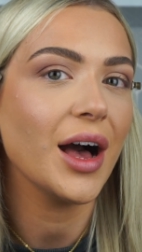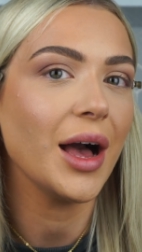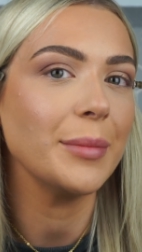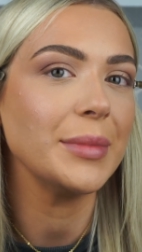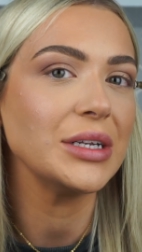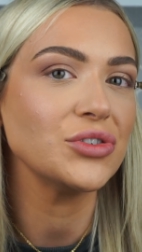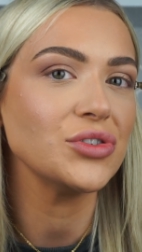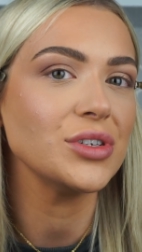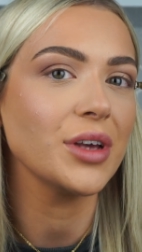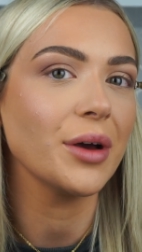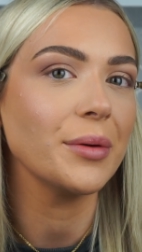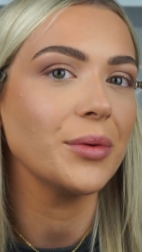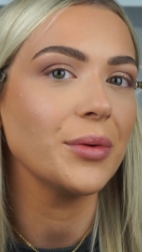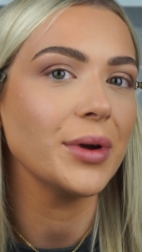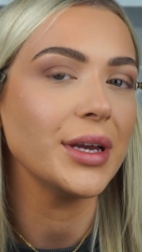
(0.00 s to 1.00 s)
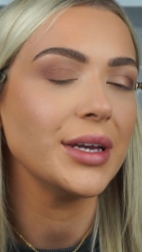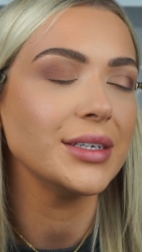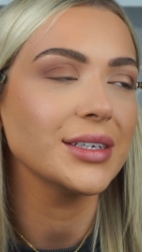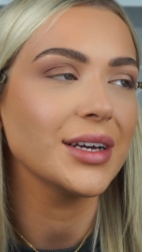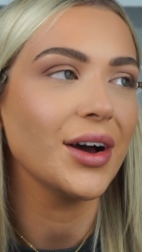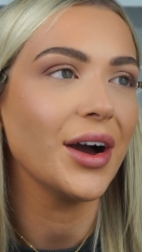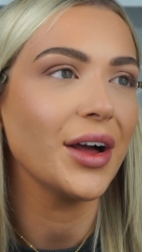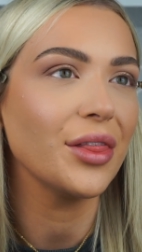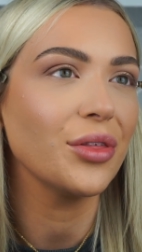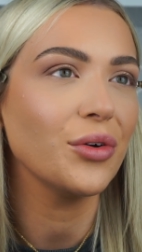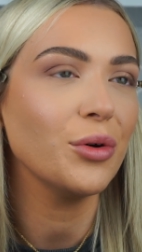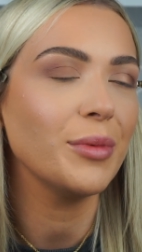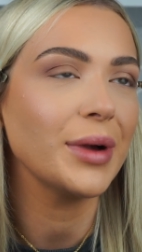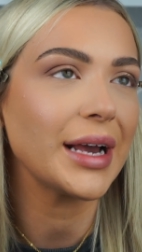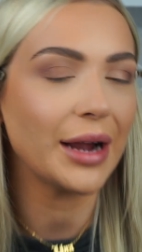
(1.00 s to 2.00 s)
I'm literally so annoyed. I
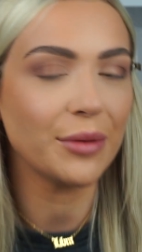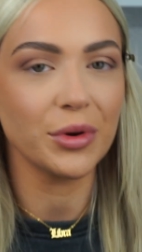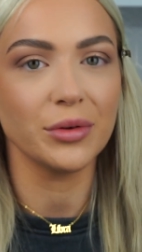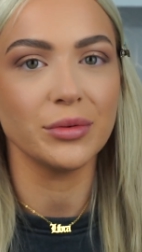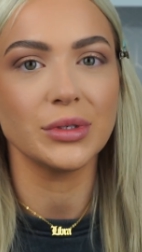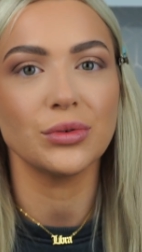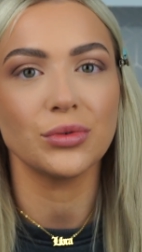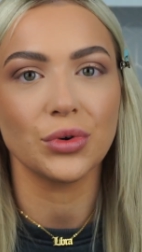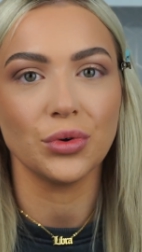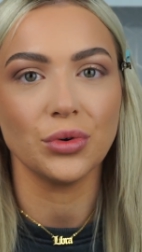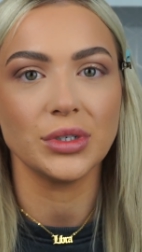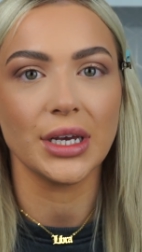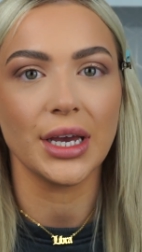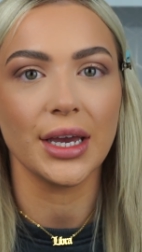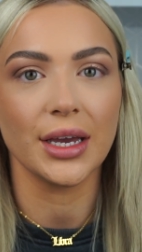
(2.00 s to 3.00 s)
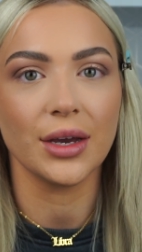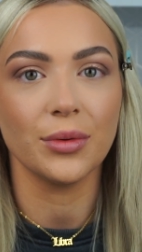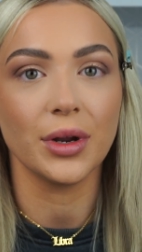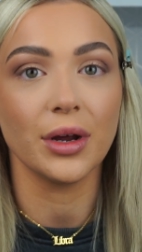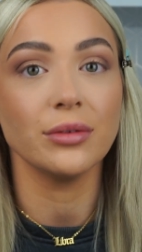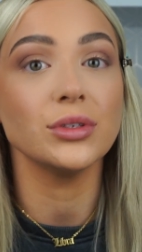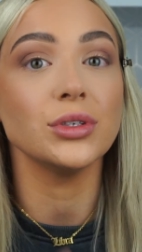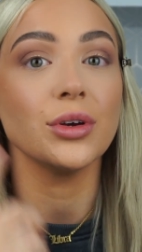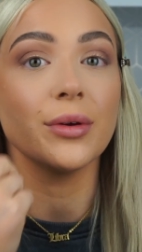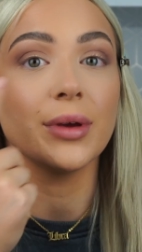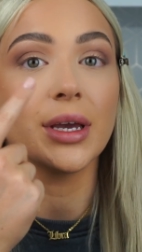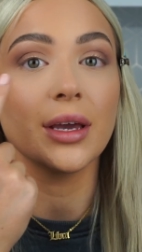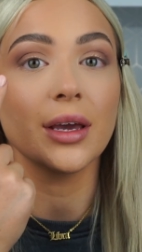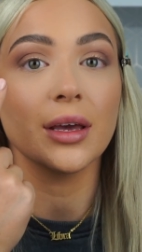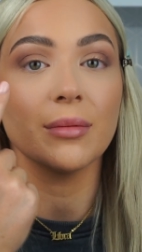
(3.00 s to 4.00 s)
thought my camera was recording when I was
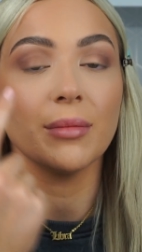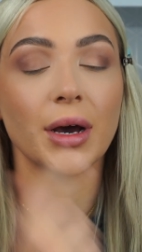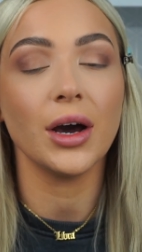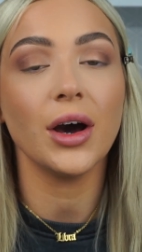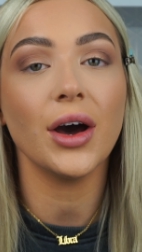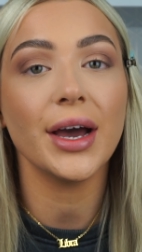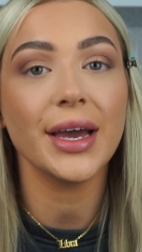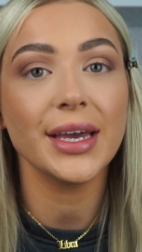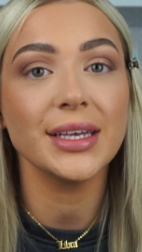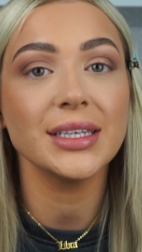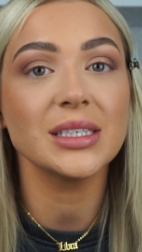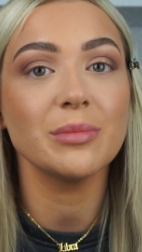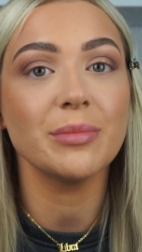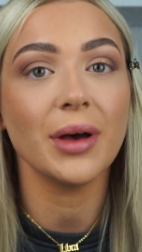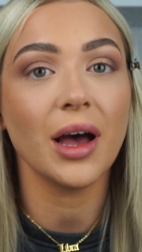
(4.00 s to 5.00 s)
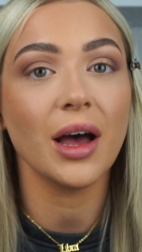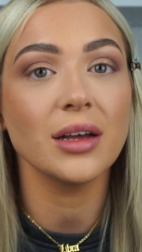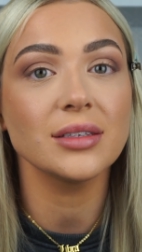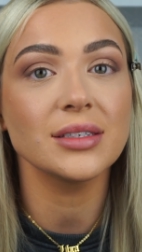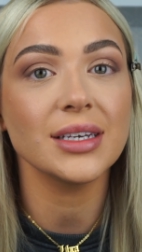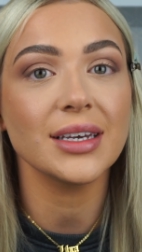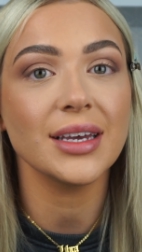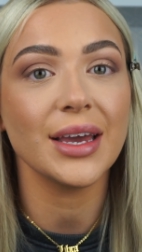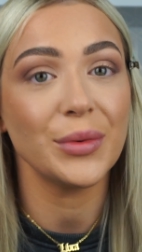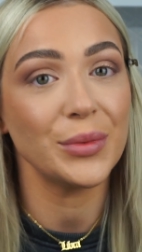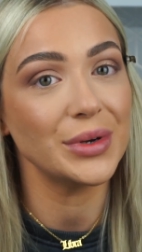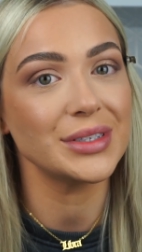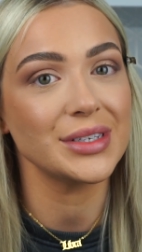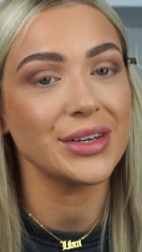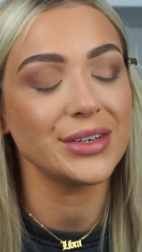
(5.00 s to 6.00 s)
doing my eyes, but it
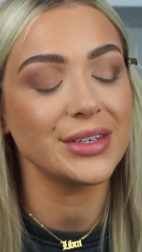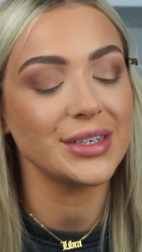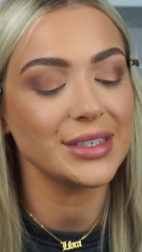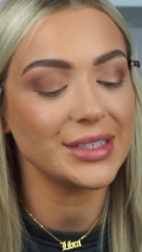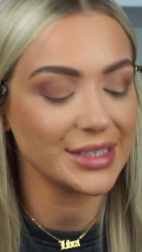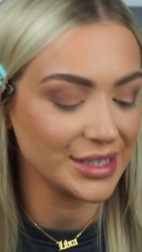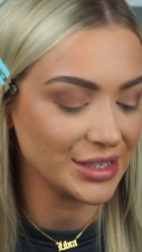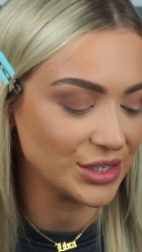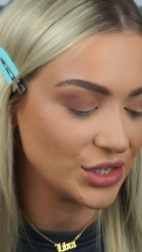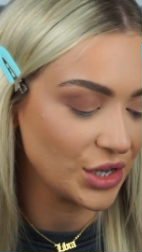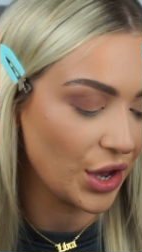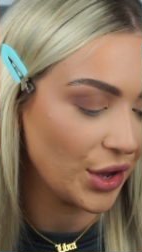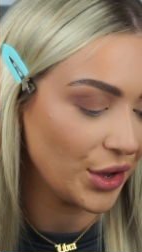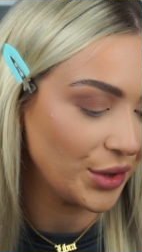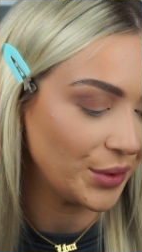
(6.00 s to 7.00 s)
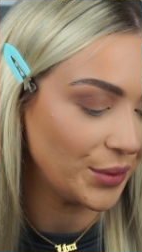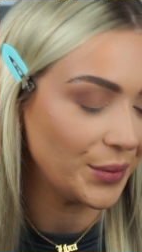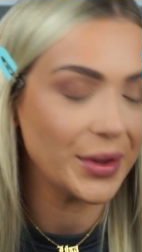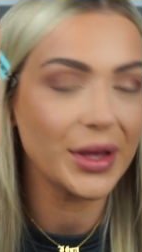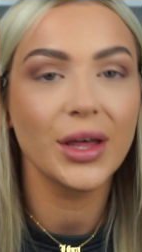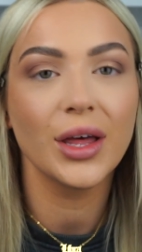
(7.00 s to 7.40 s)
wasn't. So I